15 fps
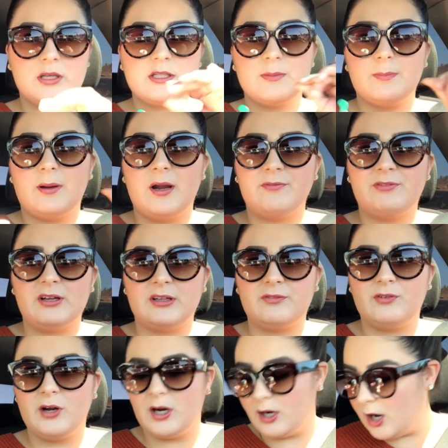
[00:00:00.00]
It's perfect
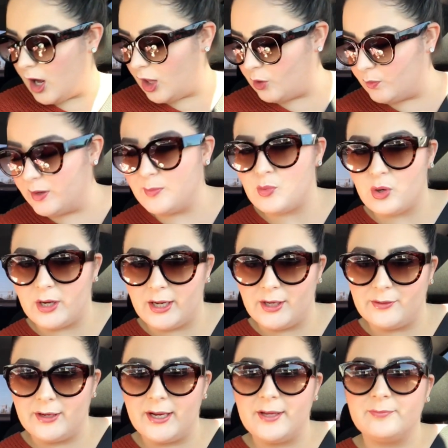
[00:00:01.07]
for Halloween morning,
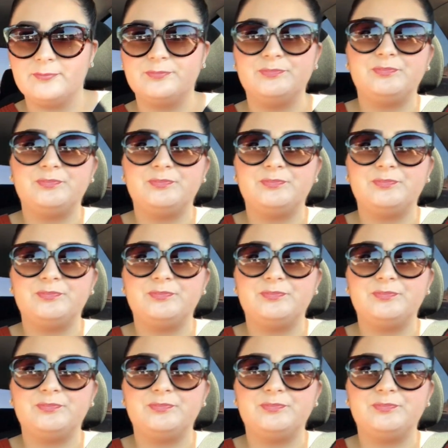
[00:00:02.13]
right?